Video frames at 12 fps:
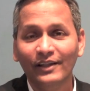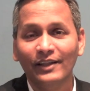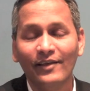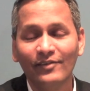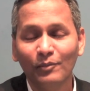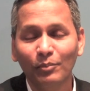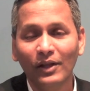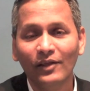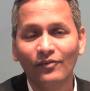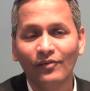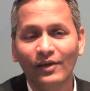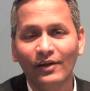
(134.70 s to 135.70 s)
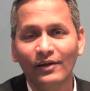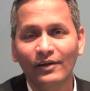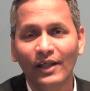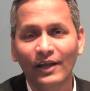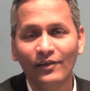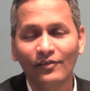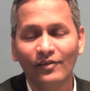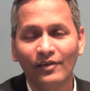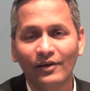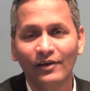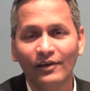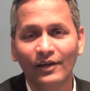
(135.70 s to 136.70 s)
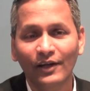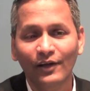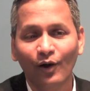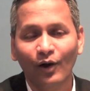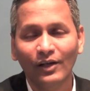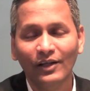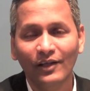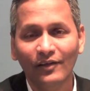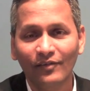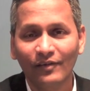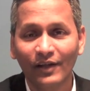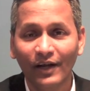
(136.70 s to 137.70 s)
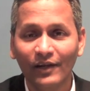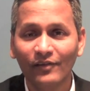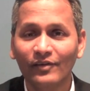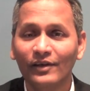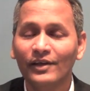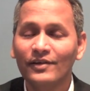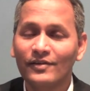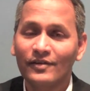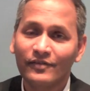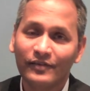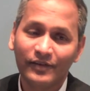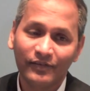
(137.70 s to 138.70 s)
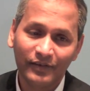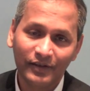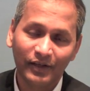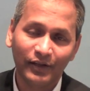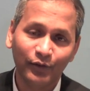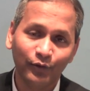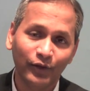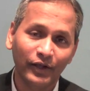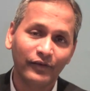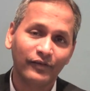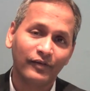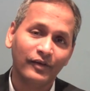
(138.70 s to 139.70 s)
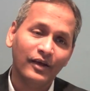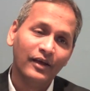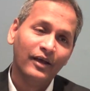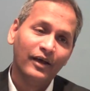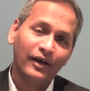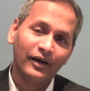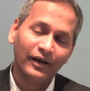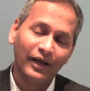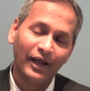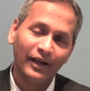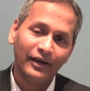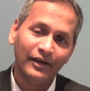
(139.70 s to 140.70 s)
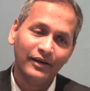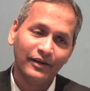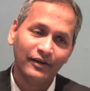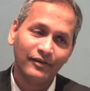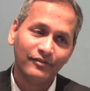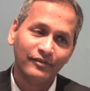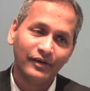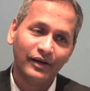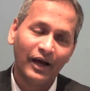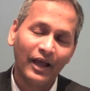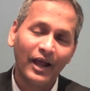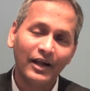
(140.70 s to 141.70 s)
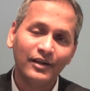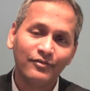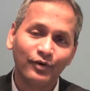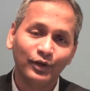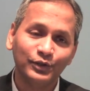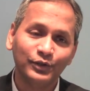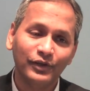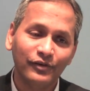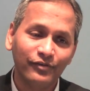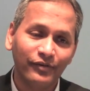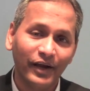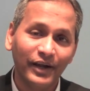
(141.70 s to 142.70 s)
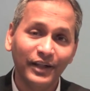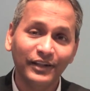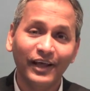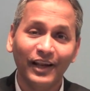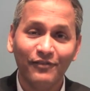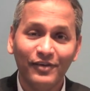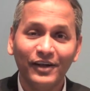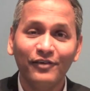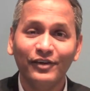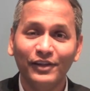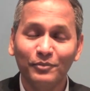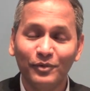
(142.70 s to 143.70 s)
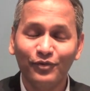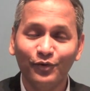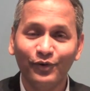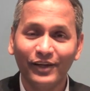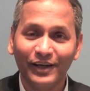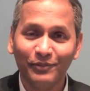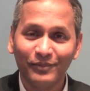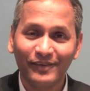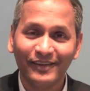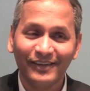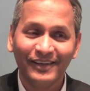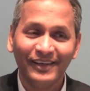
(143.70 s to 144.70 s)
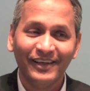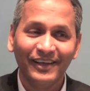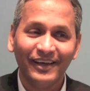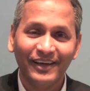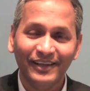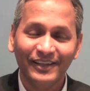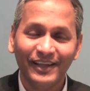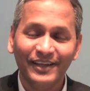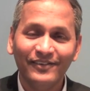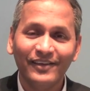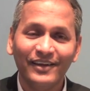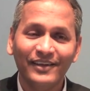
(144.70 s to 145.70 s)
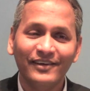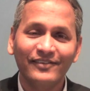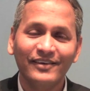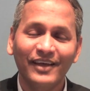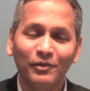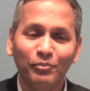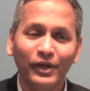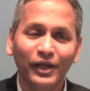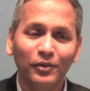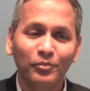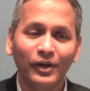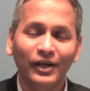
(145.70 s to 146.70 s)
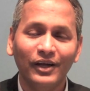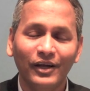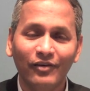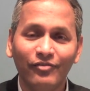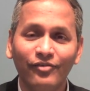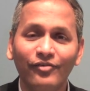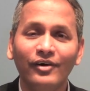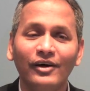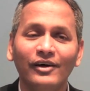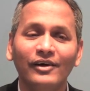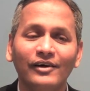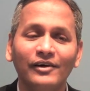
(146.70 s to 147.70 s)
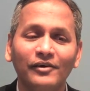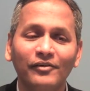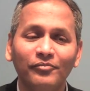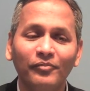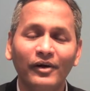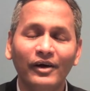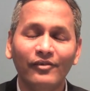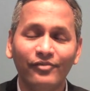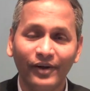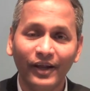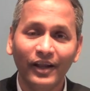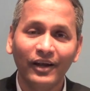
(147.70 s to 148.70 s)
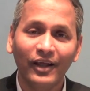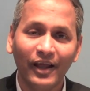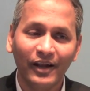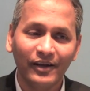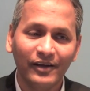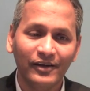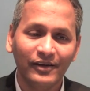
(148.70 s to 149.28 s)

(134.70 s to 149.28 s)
that's the place where Dennis uh, did all his greatest creations, the C and the Unix. Uh, and uh, I had the fortune of riding the elevator with him a few times. Uh, in the recent years, he had become a little frail and